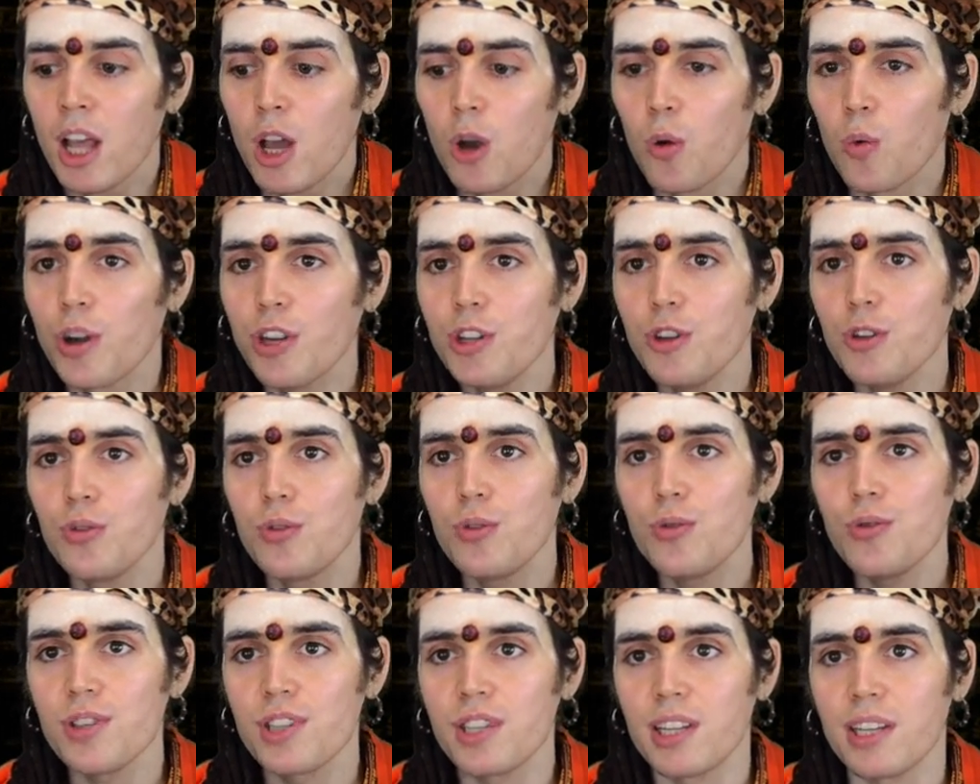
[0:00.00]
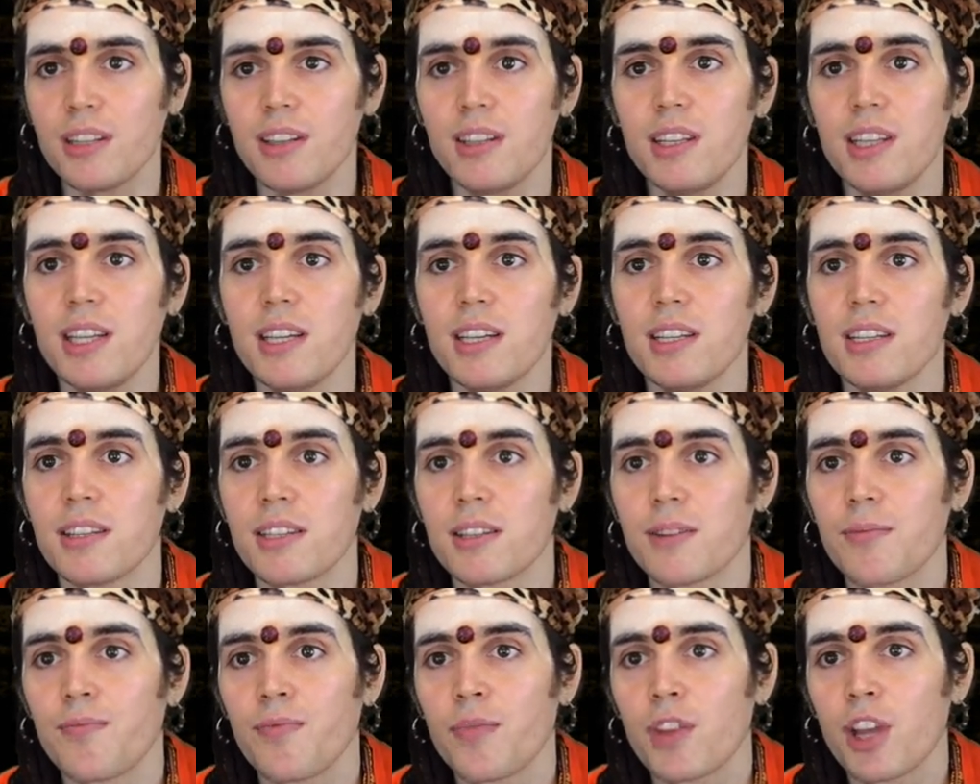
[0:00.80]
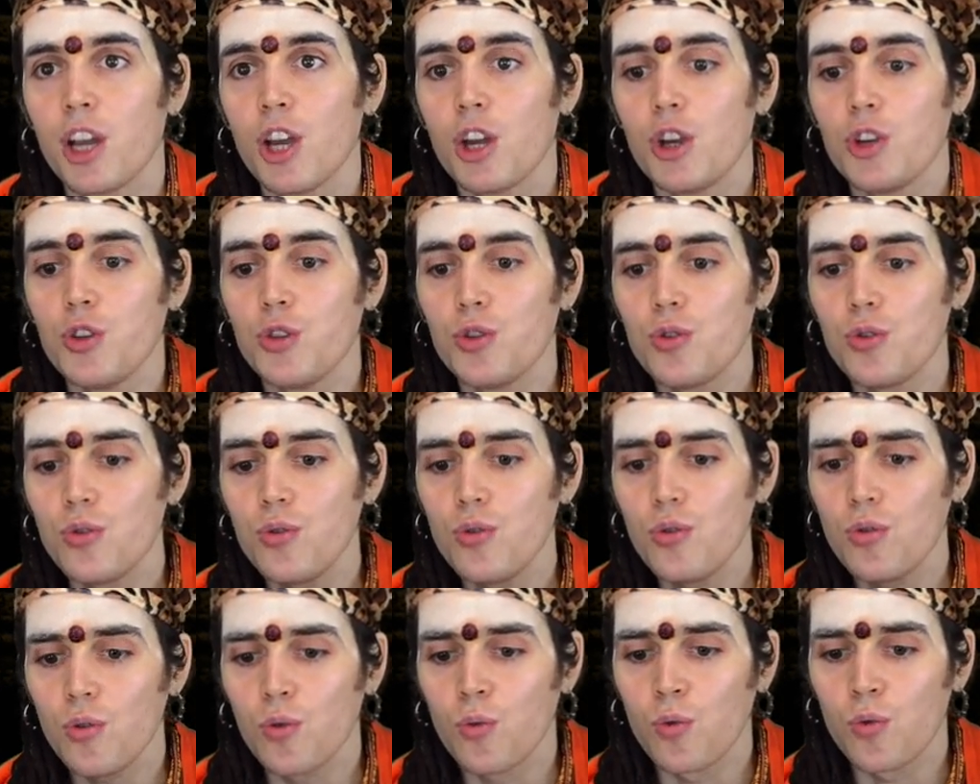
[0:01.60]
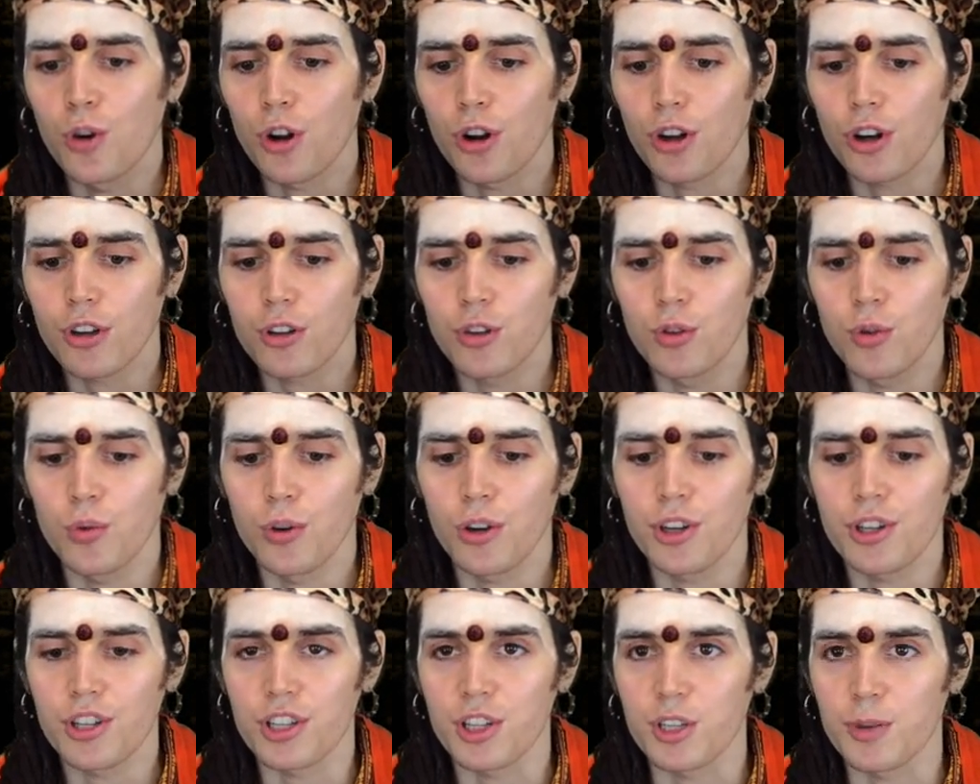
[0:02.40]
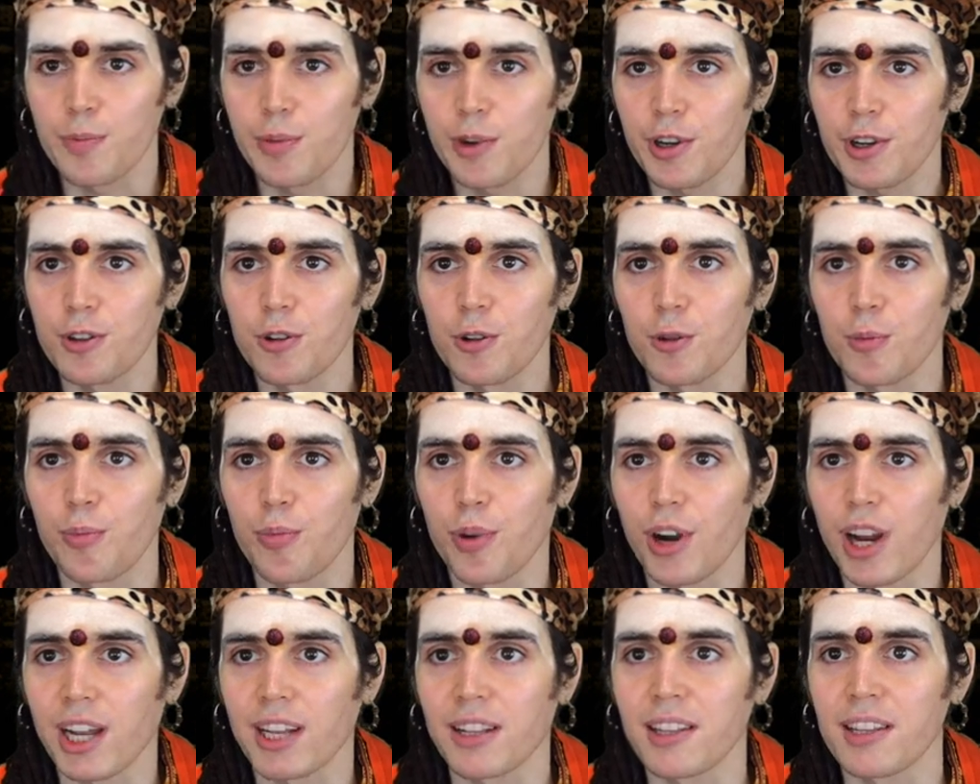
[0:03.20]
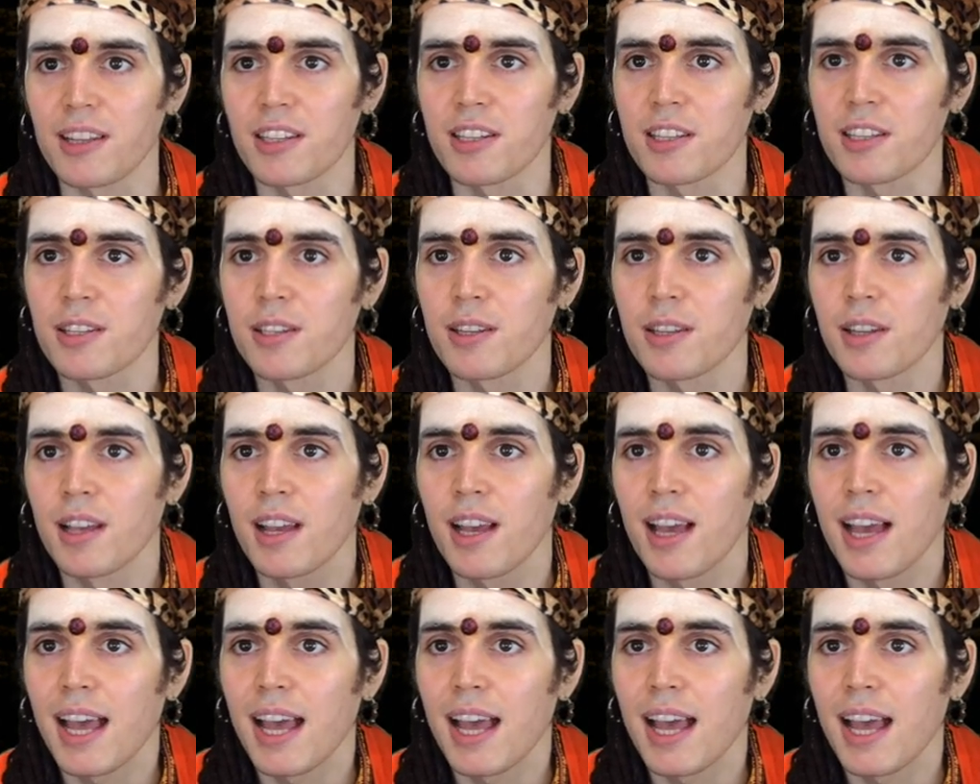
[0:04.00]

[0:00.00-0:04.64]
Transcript: When you do siddhis, you work towards a spiritual practice.